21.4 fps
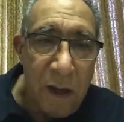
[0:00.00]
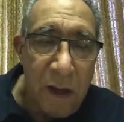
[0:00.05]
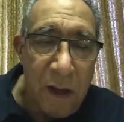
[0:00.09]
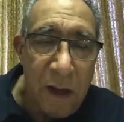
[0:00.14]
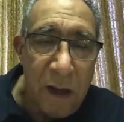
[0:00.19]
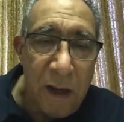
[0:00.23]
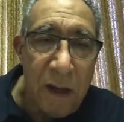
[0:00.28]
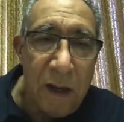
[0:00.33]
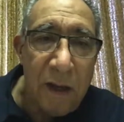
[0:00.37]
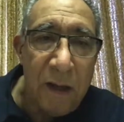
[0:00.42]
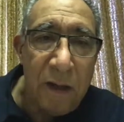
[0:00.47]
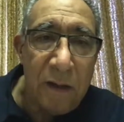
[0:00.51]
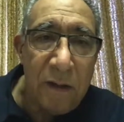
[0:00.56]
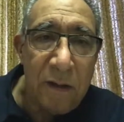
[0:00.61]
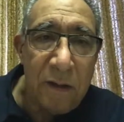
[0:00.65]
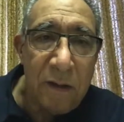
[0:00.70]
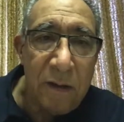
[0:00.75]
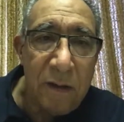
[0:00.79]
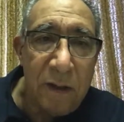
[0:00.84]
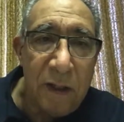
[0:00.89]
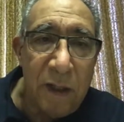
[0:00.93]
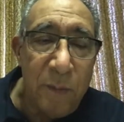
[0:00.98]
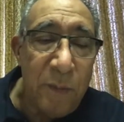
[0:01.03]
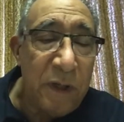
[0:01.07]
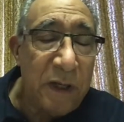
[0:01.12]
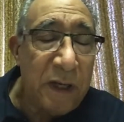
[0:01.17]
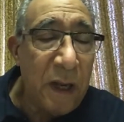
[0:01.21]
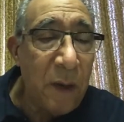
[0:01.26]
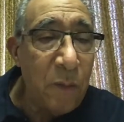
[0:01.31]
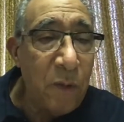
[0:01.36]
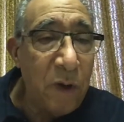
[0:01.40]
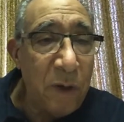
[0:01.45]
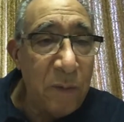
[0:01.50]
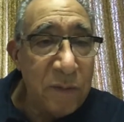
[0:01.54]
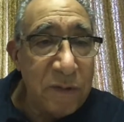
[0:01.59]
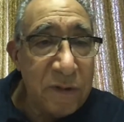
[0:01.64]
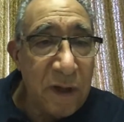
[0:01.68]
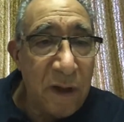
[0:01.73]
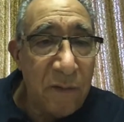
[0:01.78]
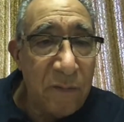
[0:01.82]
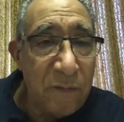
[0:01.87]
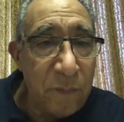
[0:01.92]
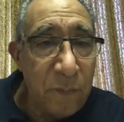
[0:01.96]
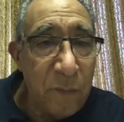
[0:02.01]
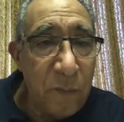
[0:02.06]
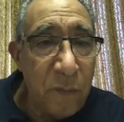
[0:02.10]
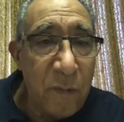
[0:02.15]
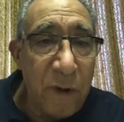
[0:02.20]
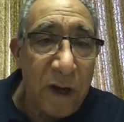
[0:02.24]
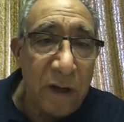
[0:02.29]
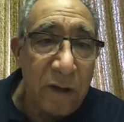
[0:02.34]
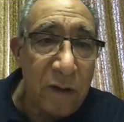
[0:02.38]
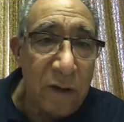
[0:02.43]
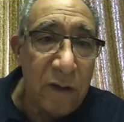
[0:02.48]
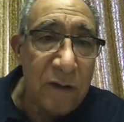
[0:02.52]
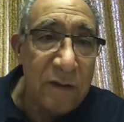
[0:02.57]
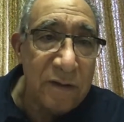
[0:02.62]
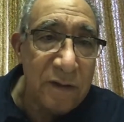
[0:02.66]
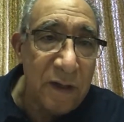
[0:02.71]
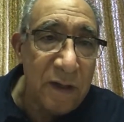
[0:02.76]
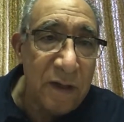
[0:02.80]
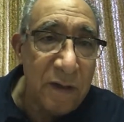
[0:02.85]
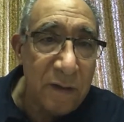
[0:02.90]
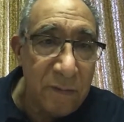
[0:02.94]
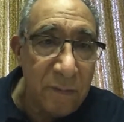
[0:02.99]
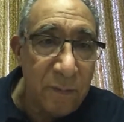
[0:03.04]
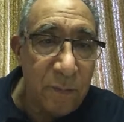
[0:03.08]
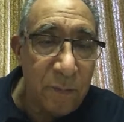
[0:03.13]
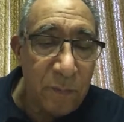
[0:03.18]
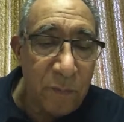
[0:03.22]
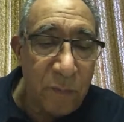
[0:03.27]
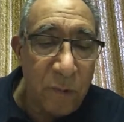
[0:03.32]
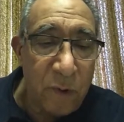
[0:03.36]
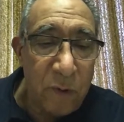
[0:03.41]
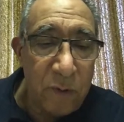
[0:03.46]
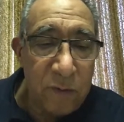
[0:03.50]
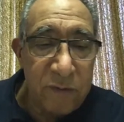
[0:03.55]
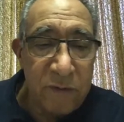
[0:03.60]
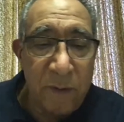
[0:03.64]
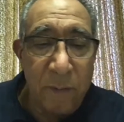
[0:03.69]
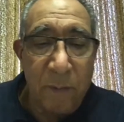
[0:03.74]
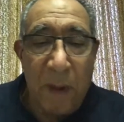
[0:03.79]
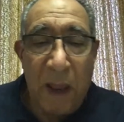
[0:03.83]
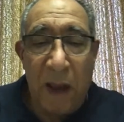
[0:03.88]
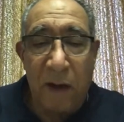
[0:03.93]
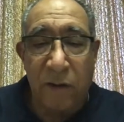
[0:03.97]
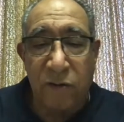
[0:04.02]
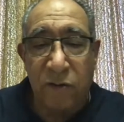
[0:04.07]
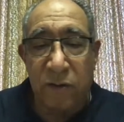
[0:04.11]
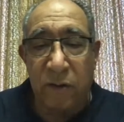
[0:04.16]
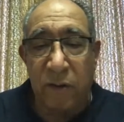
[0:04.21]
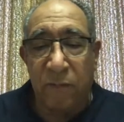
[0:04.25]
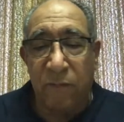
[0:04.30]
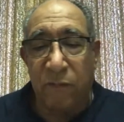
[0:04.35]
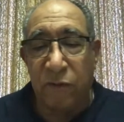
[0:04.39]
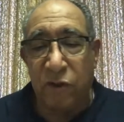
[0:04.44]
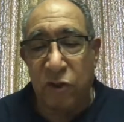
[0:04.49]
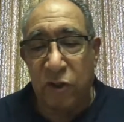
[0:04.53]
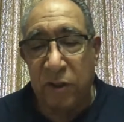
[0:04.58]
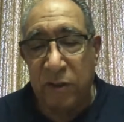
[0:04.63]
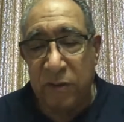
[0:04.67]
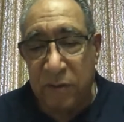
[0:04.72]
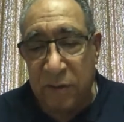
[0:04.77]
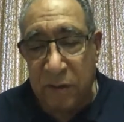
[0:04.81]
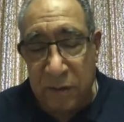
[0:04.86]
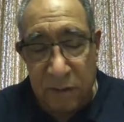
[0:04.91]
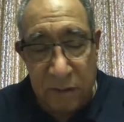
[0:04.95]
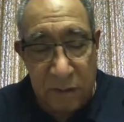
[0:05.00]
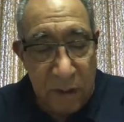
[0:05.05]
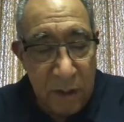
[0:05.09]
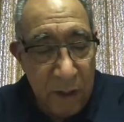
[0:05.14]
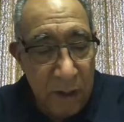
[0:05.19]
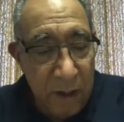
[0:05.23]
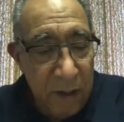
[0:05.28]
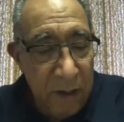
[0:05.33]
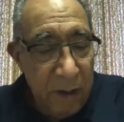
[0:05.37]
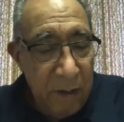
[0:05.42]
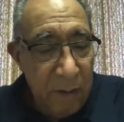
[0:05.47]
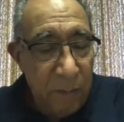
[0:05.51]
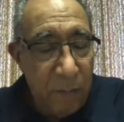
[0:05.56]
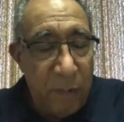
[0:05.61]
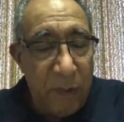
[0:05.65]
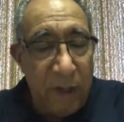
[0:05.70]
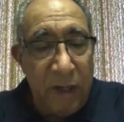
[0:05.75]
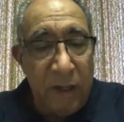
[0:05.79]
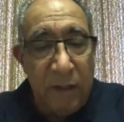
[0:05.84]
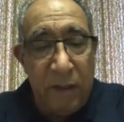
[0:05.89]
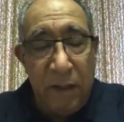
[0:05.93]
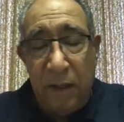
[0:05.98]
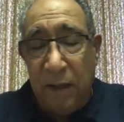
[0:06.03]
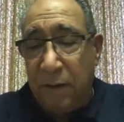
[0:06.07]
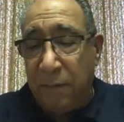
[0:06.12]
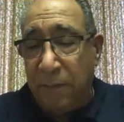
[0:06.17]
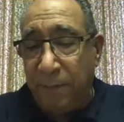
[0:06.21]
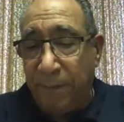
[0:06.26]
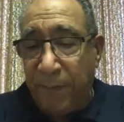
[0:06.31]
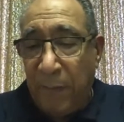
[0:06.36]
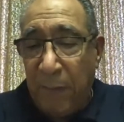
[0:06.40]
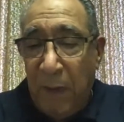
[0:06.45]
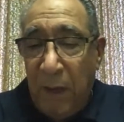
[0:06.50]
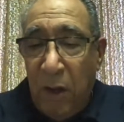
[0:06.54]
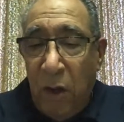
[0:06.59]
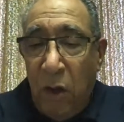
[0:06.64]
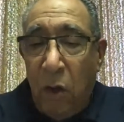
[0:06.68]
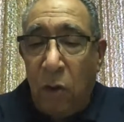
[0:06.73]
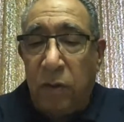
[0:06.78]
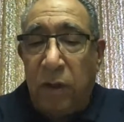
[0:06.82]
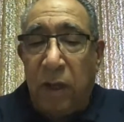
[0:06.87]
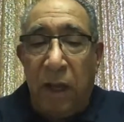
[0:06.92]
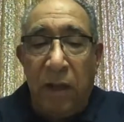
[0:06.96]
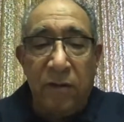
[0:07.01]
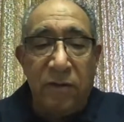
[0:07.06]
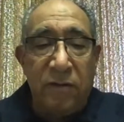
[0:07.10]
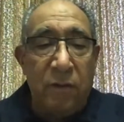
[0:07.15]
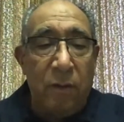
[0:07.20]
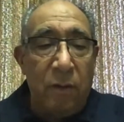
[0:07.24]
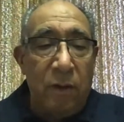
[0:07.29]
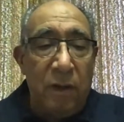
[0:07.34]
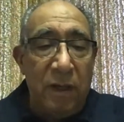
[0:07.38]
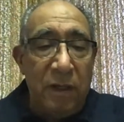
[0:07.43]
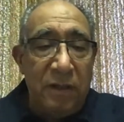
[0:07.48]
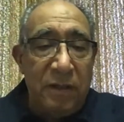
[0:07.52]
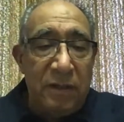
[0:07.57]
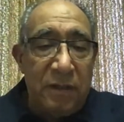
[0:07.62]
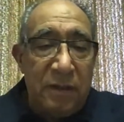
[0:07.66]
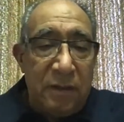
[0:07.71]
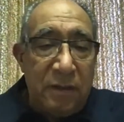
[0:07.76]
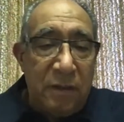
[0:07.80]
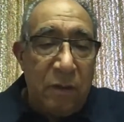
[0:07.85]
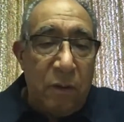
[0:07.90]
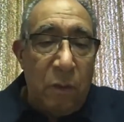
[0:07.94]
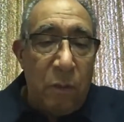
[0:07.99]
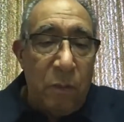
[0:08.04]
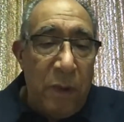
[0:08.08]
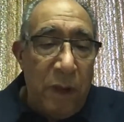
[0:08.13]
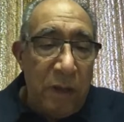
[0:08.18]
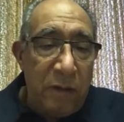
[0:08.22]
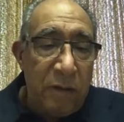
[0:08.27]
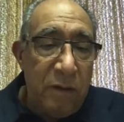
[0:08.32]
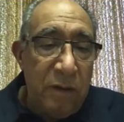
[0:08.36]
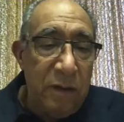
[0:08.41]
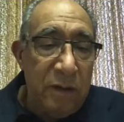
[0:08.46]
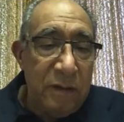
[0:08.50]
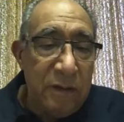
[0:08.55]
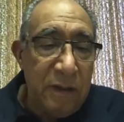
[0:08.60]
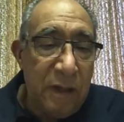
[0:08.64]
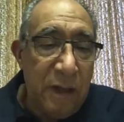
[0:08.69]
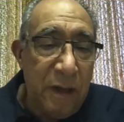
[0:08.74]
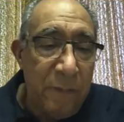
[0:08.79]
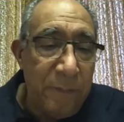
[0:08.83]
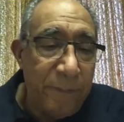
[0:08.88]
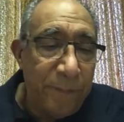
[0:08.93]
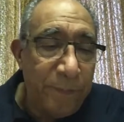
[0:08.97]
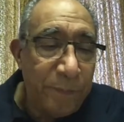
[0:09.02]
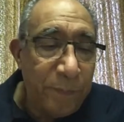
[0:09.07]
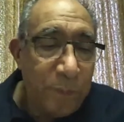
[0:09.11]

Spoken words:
And he became one himself, miraculously, through some action of Jesus. But he did. Okay, so let's go back to this again.